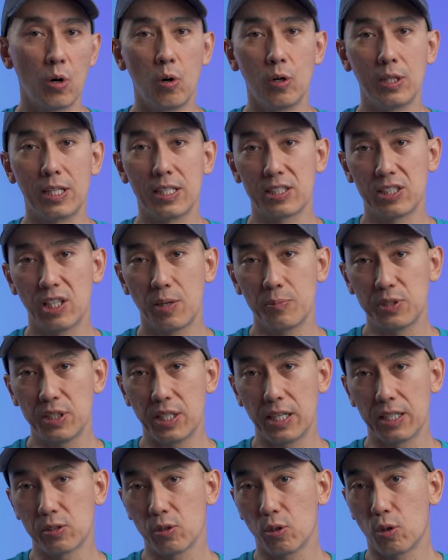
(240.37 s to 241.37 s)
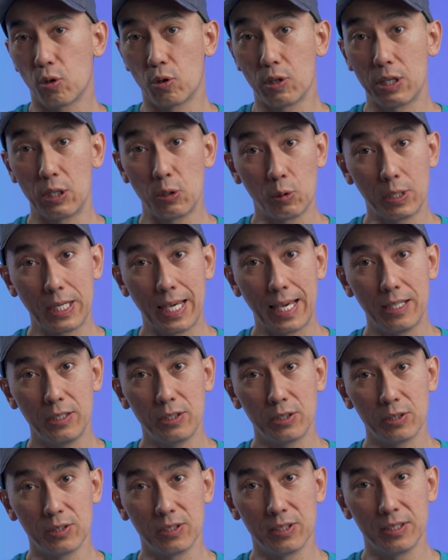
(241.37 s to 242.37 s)
on a subject or a
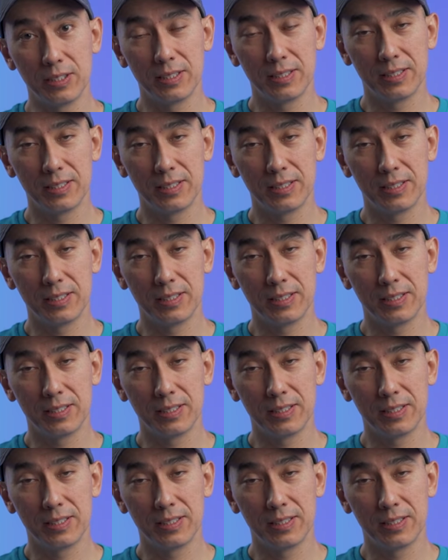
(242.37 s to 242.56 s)
location.